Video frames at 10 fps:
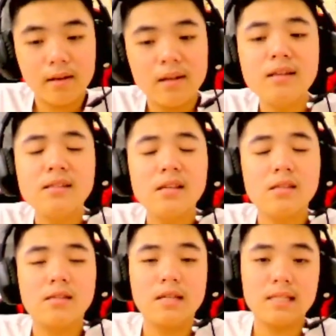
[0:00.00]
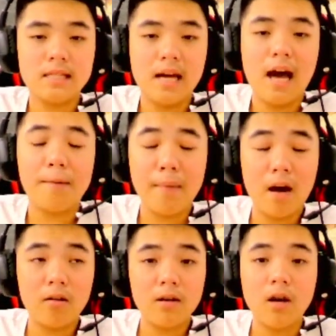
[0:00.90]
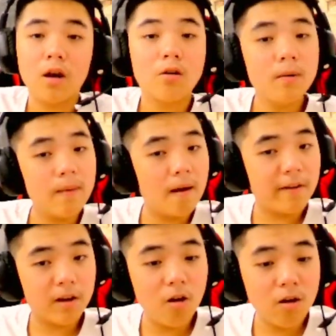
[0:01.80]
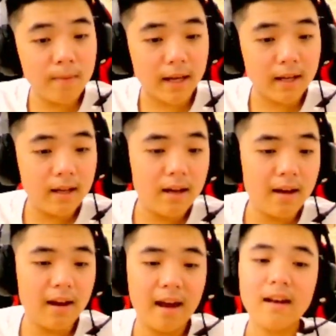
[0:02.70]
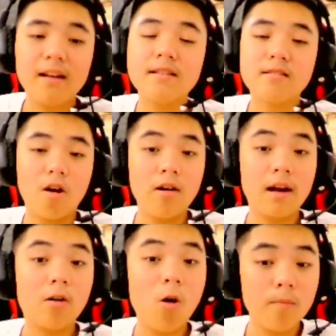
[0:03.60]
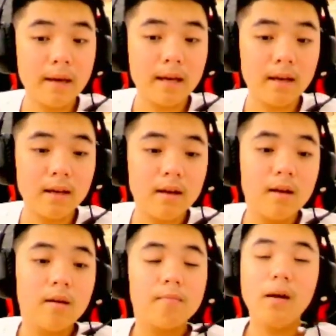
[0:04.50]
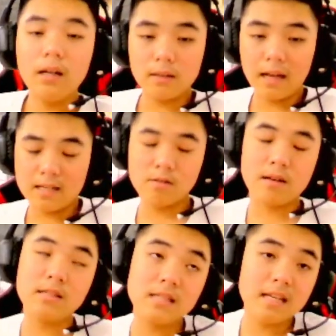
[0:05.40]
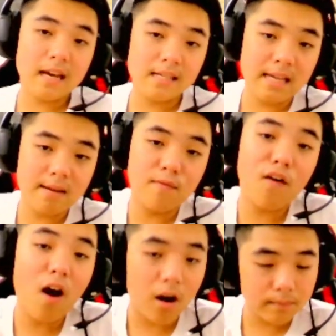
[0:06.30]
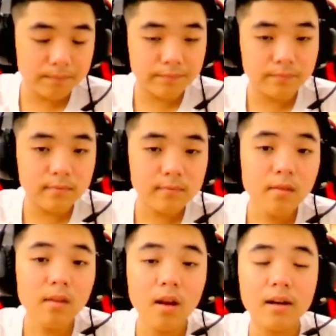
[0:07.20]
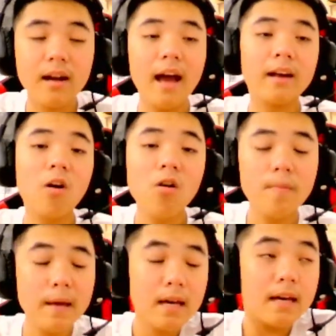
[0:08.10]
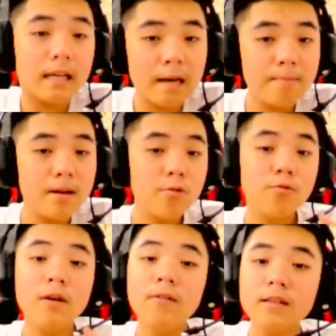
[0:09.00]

this is just about the group of economy and it's called economy. But as you can see, I said before, the economy can be really